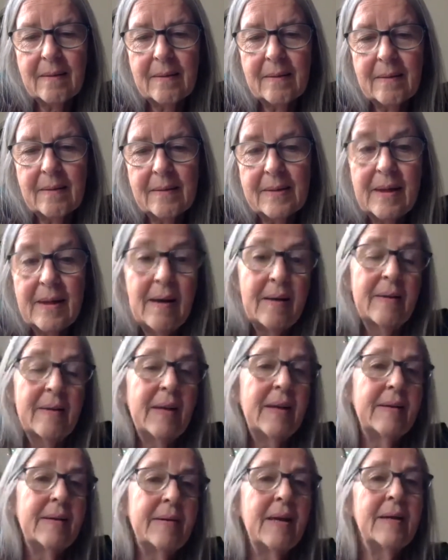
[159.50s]
Yeah,
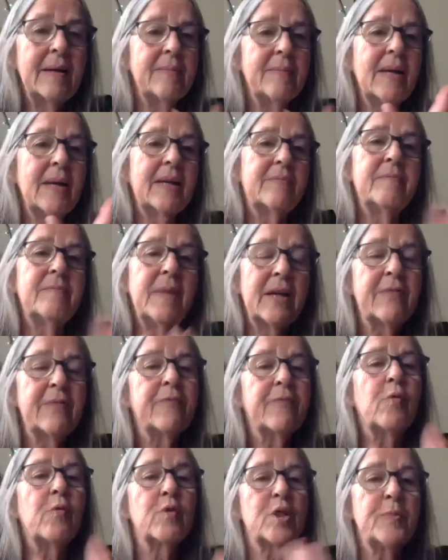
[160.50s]
it
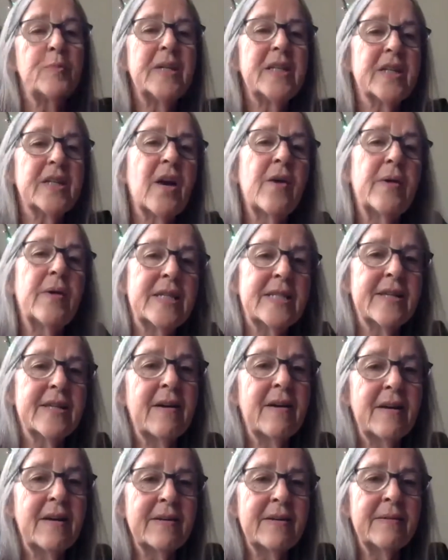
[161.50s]
forced me to go
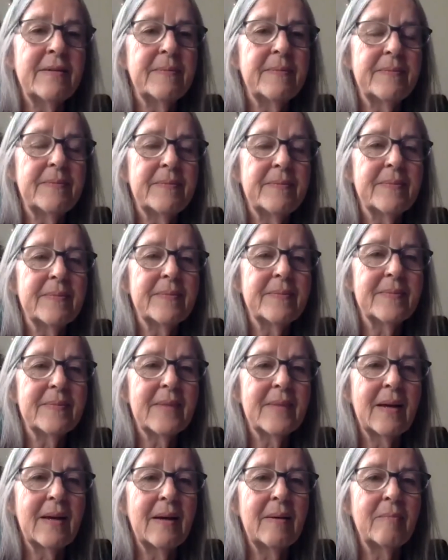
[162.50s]
inside,
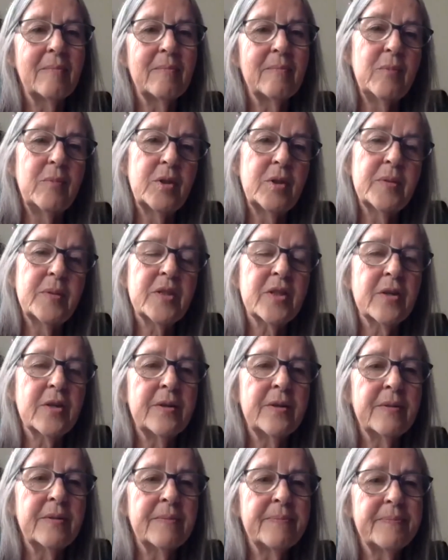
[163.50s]
which was
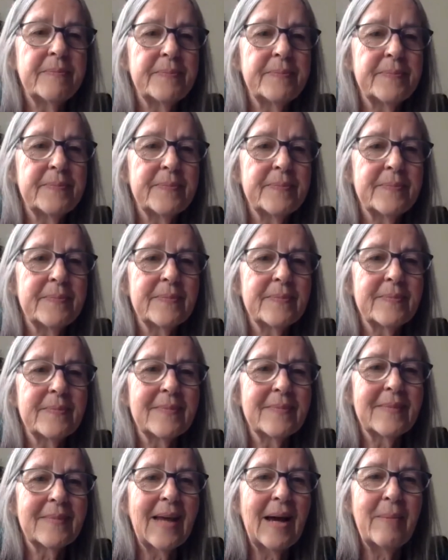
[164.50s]
good.
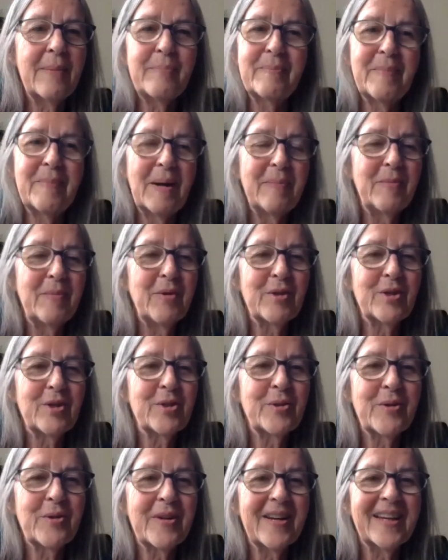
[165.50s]
I'm not
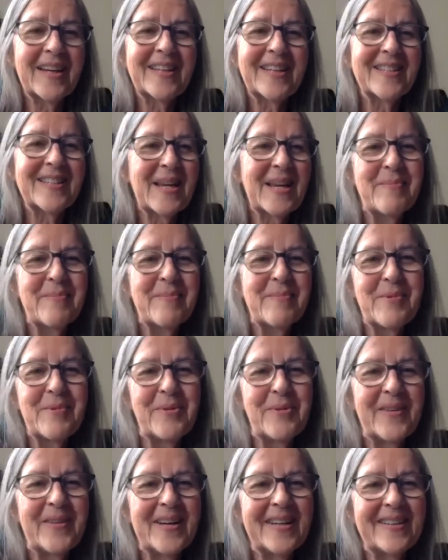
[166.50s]
sure that I can say more than
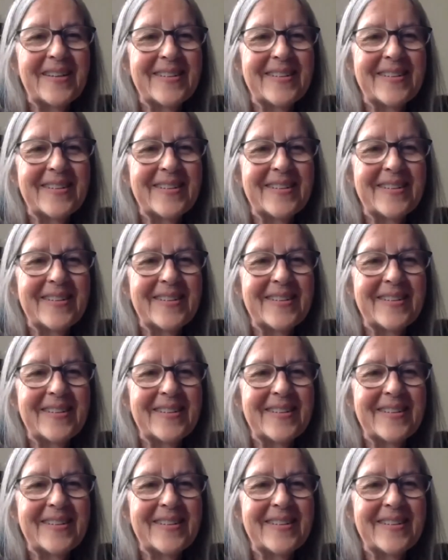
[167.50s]
that.